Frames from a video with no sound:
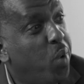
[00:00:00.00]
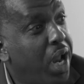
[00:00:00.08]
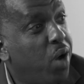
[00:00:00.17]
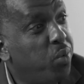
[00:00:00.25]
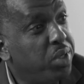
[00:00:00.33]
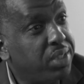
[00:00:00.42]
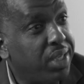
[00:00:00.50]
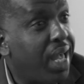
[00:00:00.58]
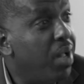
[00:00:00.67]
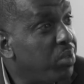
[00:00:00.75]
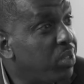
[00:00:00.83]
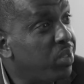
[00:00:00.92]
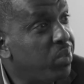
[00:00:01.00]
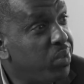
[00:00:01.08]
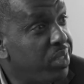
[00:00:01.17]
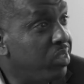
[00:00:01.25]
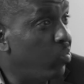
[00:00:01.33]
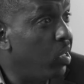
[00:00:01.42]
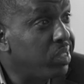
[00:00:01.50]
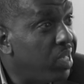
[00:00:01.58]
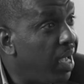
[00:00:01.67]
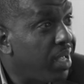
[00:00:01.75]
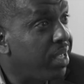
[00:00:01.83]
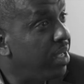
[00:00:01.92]
when I was a counselor and a drug
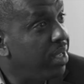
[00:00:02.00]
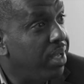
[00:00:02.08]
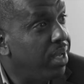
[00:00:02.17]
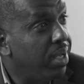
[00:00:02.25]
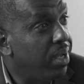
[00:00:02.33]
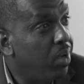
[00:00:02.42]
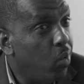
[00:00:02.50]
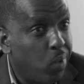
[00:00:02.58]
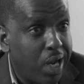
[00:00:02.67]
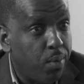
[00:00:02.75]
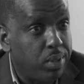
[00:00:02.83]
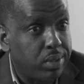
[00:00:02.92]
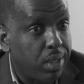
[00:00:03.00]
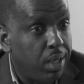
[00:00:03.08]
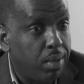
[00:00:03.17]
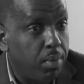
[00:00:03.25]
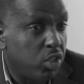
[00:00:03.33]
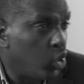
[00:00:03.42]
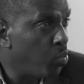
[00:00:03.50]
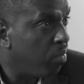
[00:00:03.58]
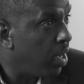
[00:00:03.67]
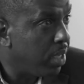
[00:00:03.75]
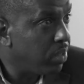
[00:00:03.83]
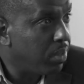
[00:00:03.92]
tech, when I was a
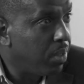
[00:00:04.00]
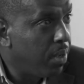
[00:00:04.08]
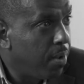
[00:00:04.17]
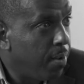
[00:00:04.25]
supervisor.